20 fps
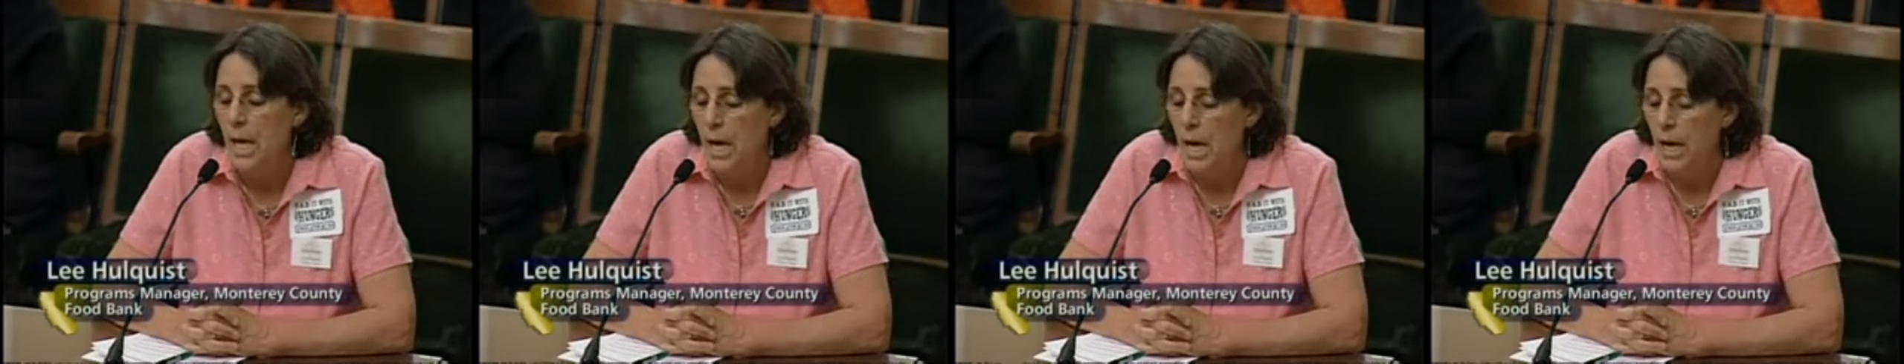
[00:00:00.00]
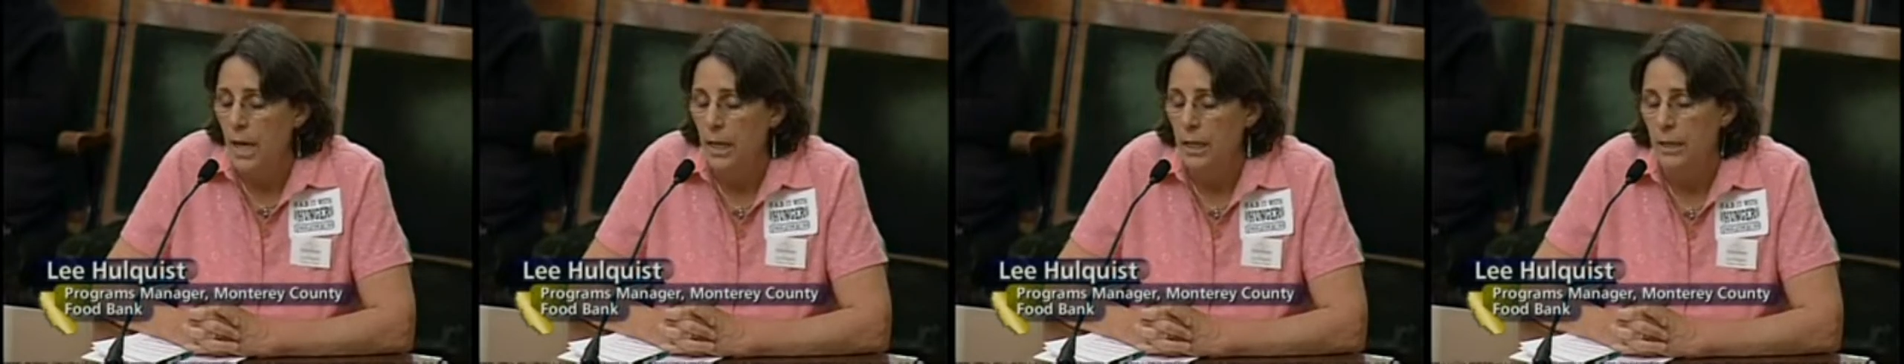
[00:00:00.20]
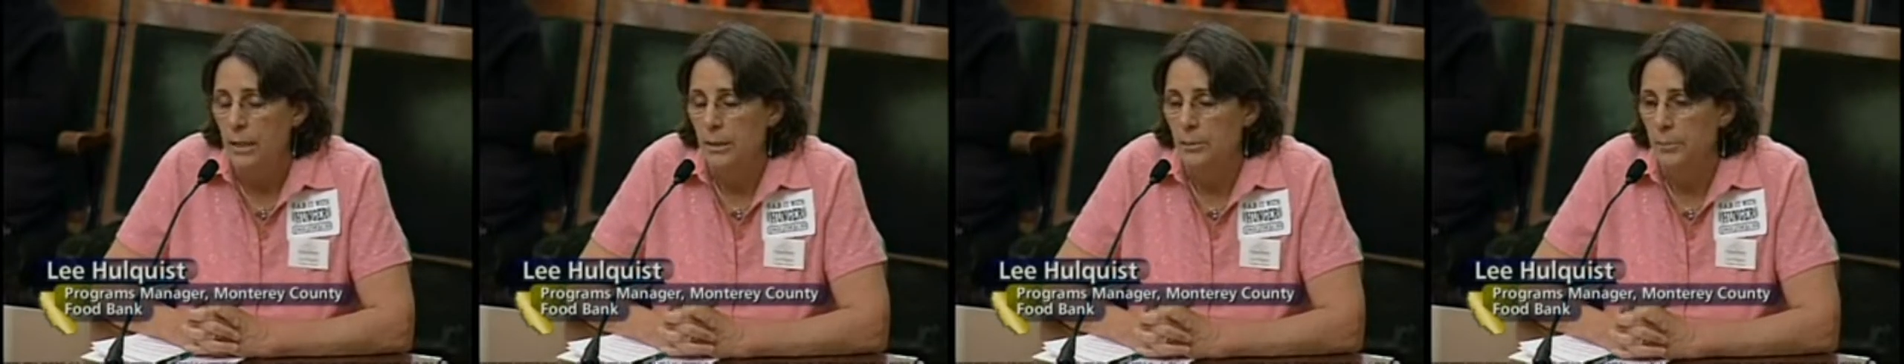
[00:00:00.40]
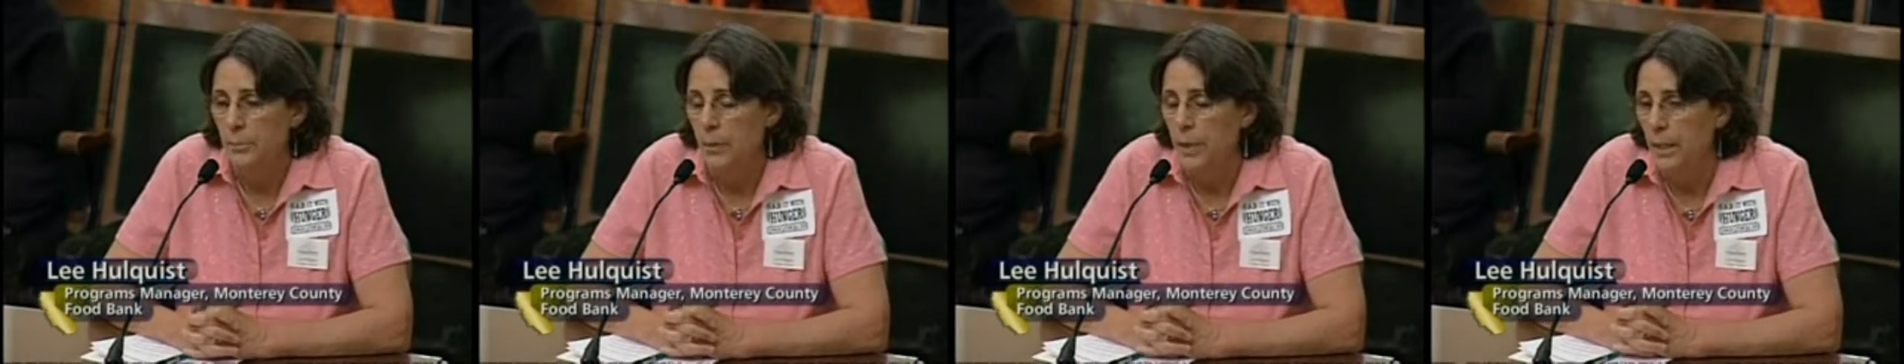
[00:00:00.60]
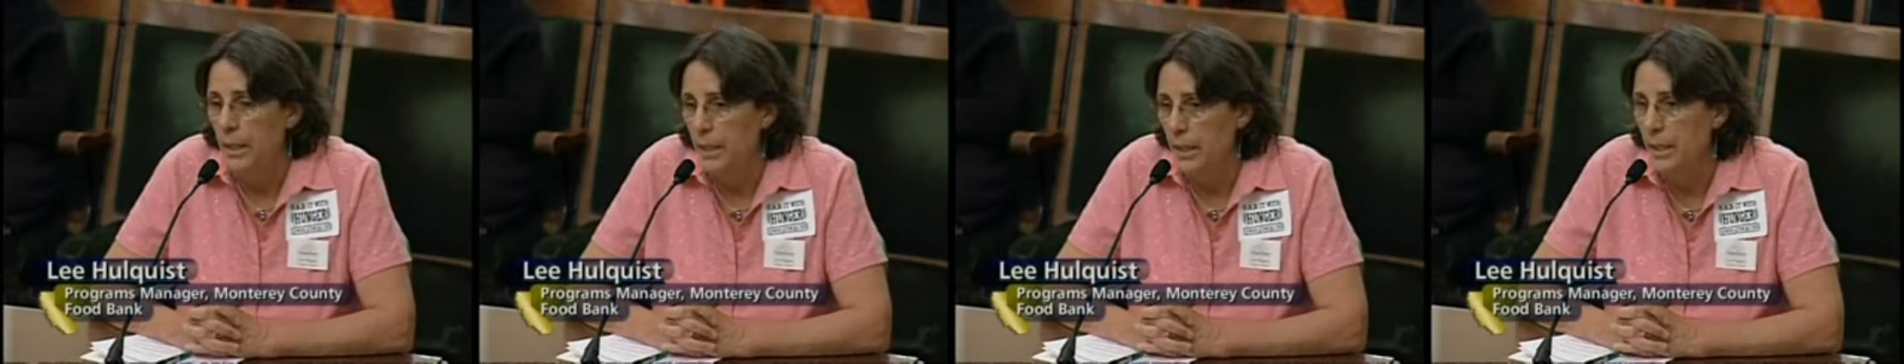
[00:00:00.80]

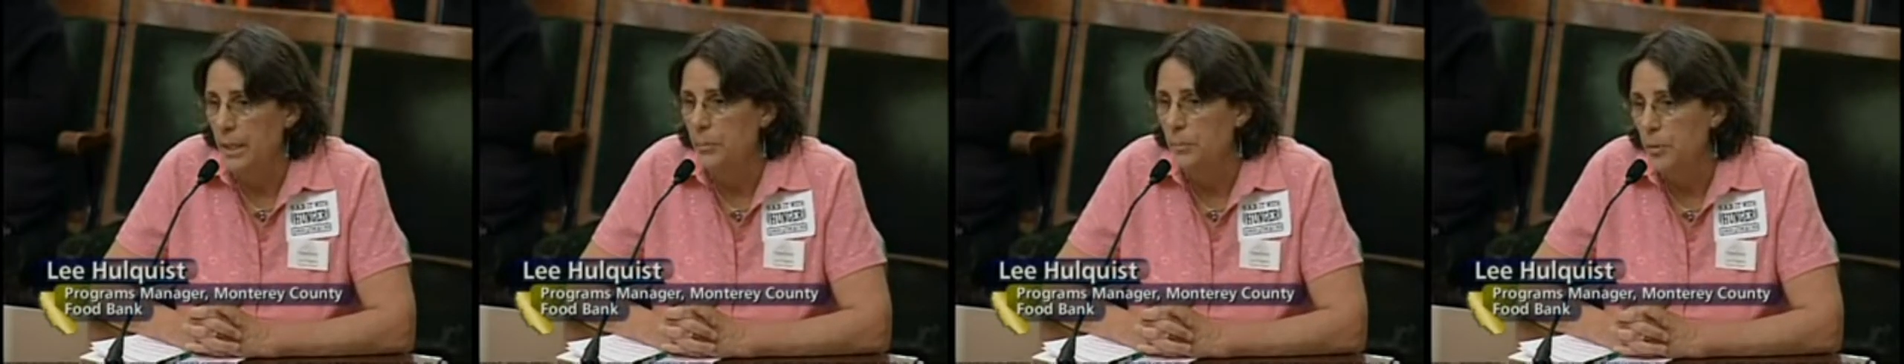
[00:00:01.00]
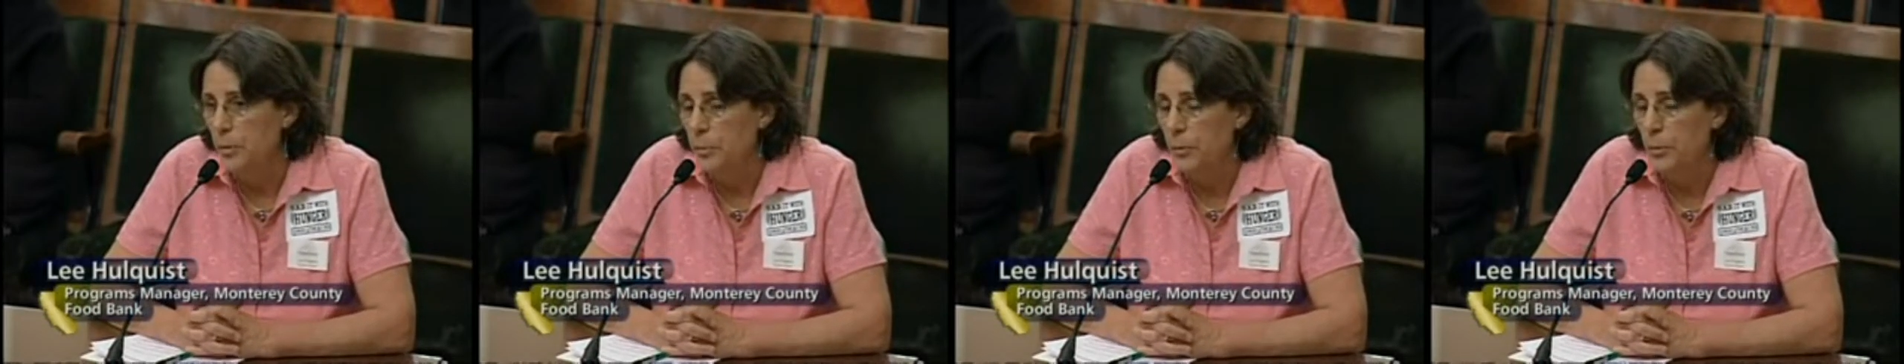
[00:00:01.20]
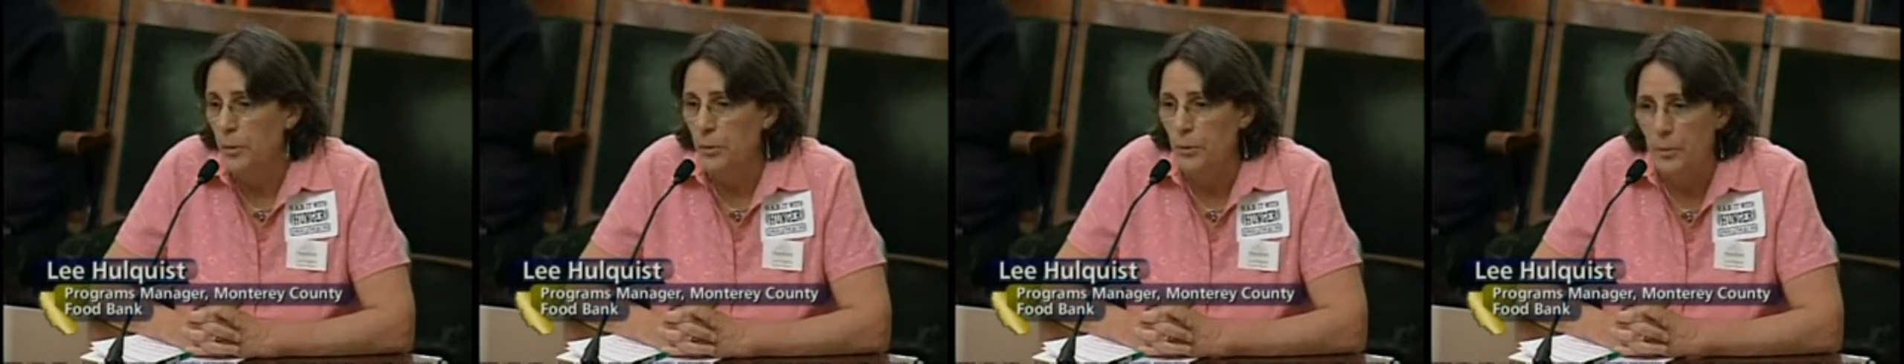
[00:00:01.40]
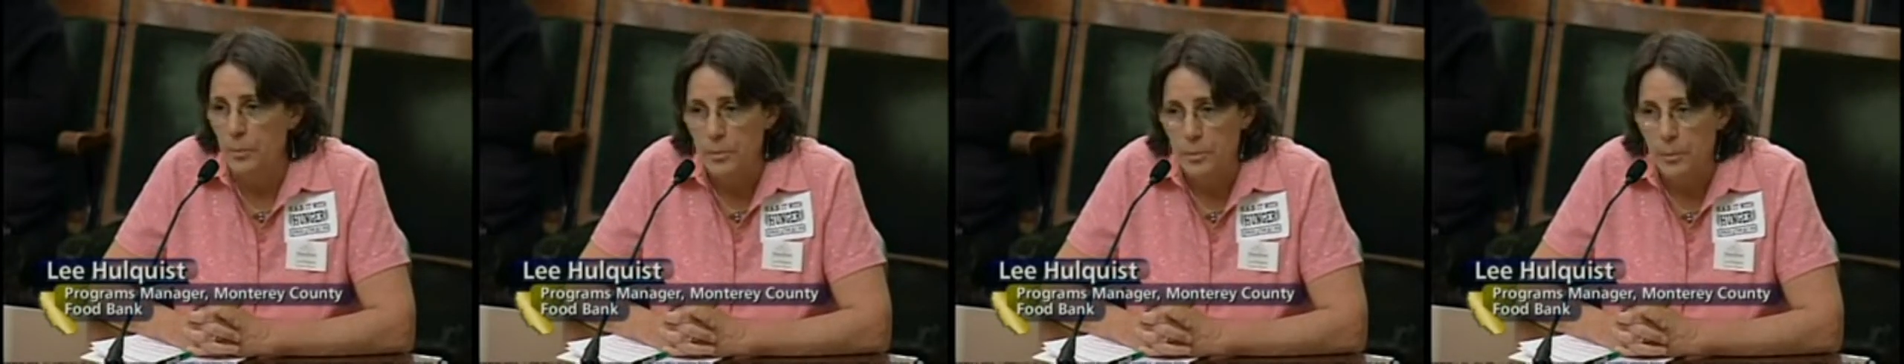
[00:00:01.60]
I am the programs